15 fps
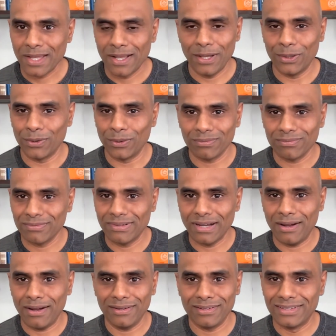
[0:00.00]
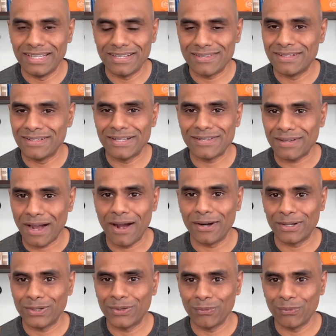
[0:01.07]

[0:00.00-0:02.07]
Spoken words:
you know this earth